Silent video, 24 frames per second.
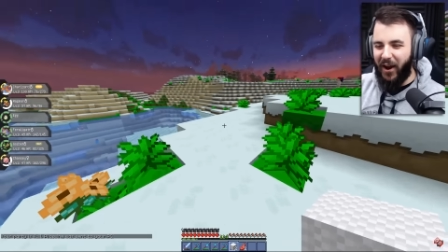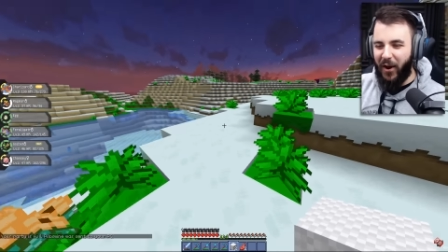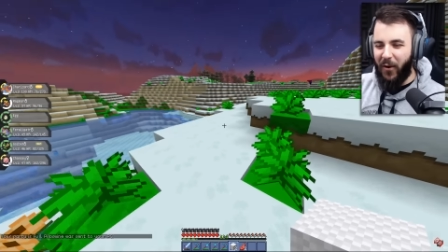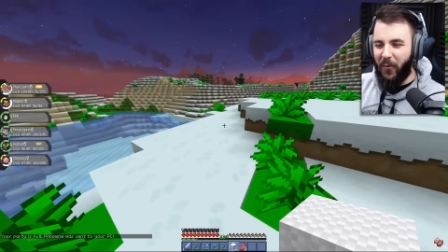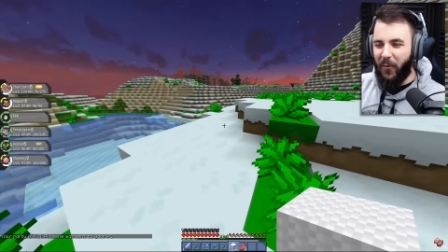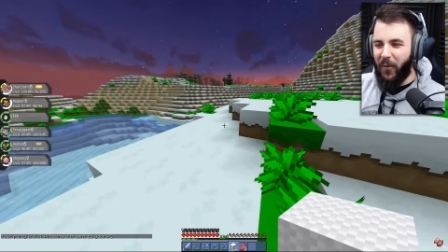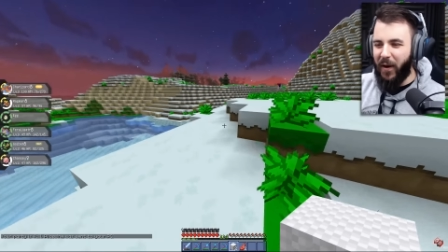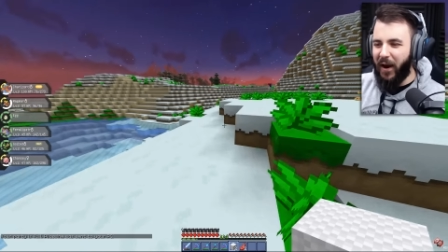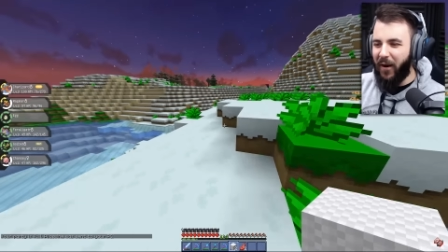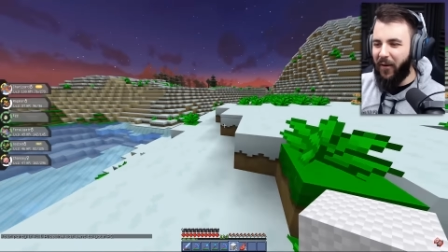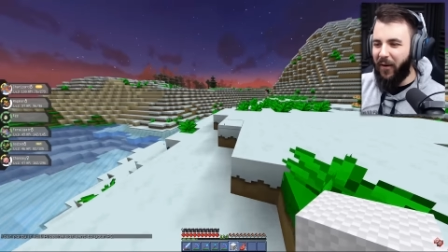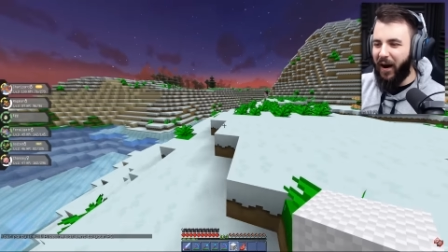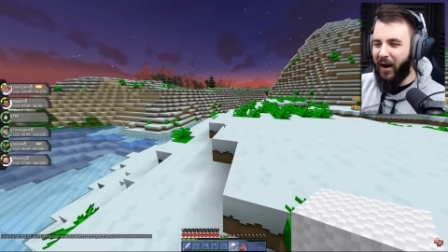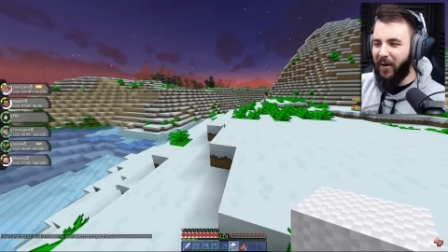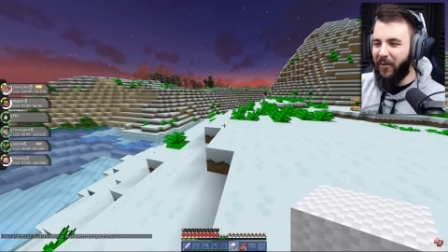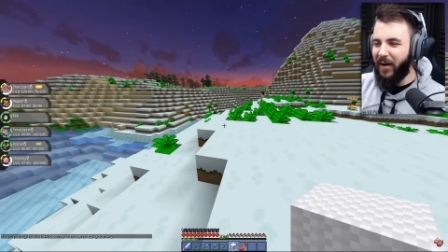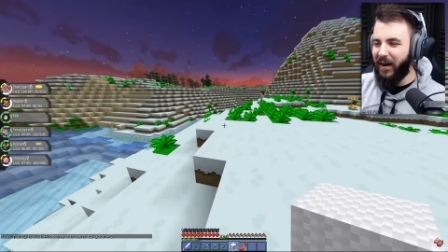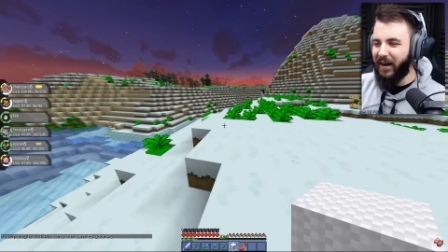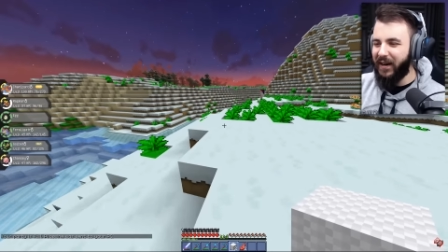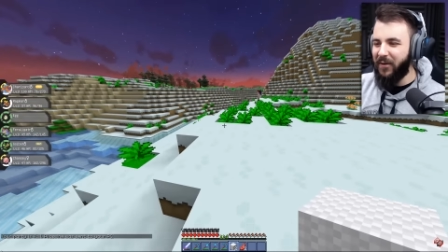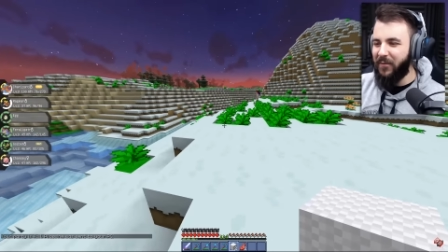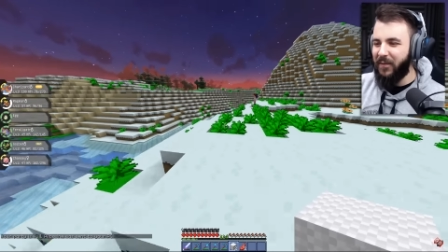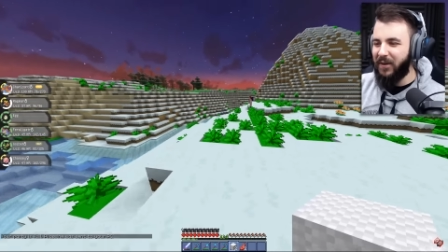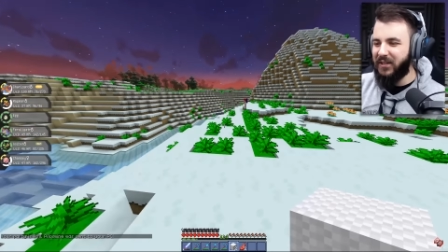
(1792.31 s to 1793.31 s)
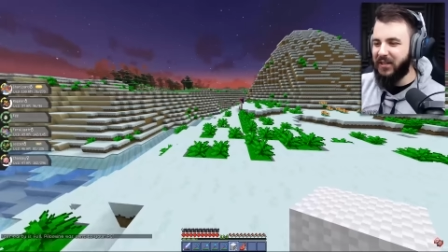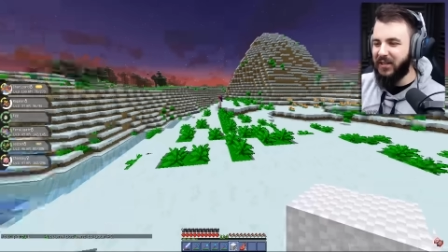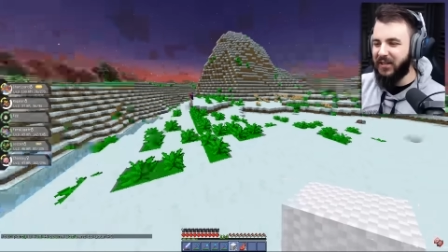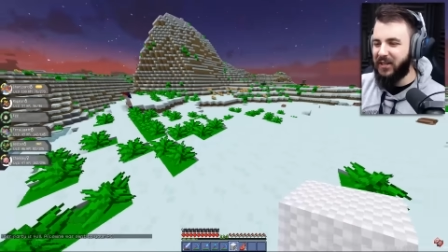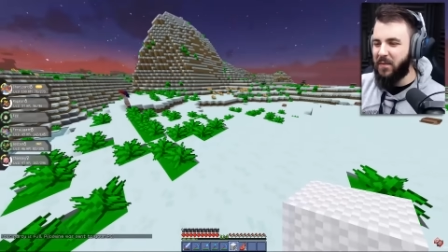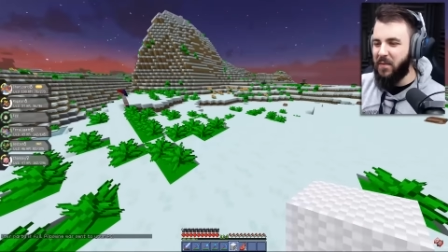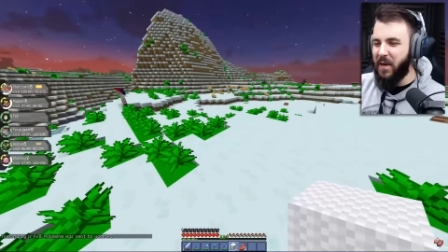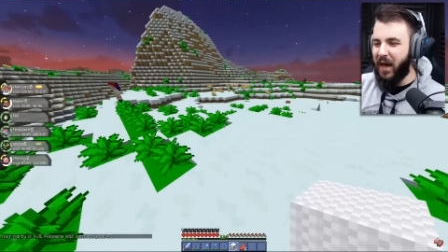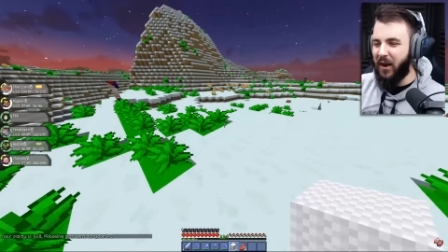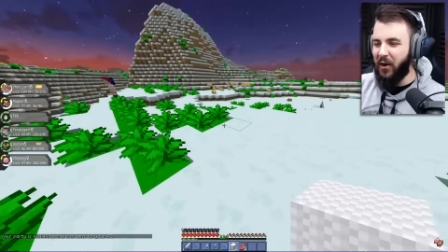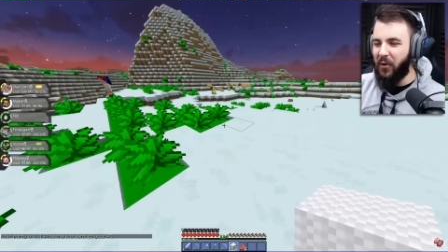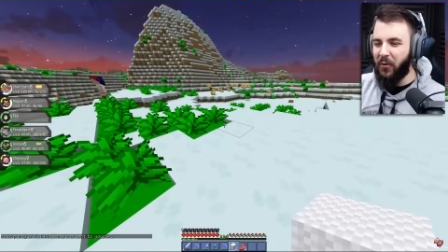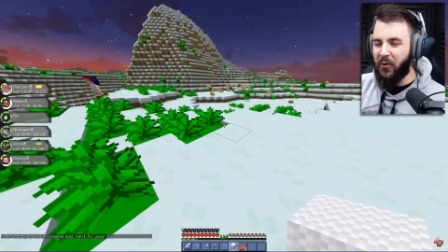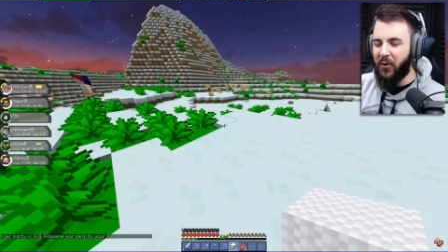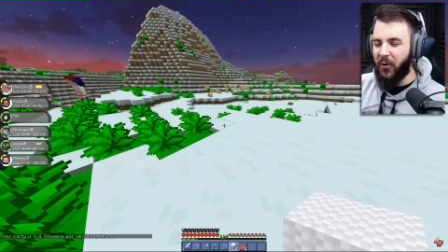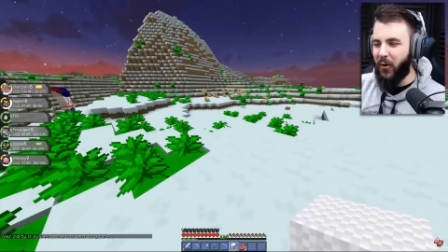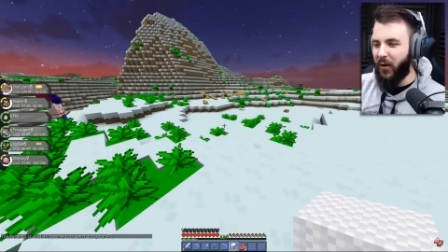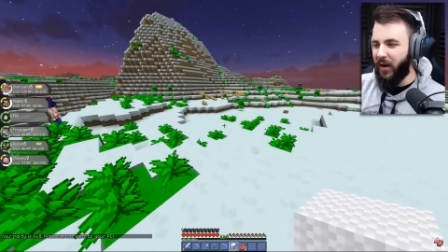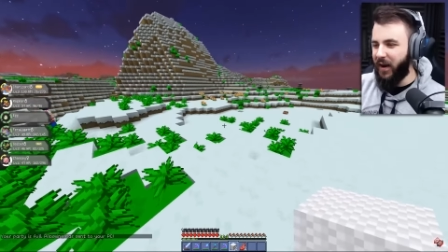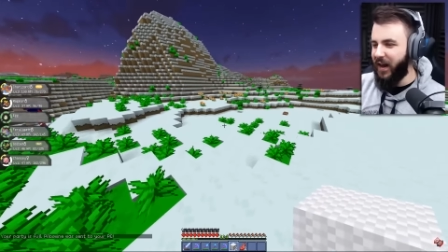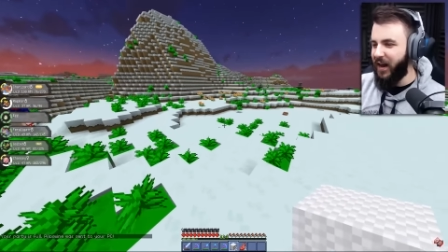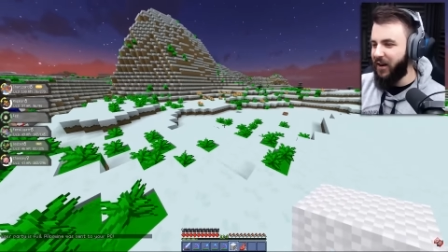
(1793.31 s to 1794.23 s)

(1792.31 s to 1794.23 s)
Well, I reckon we're just about all caught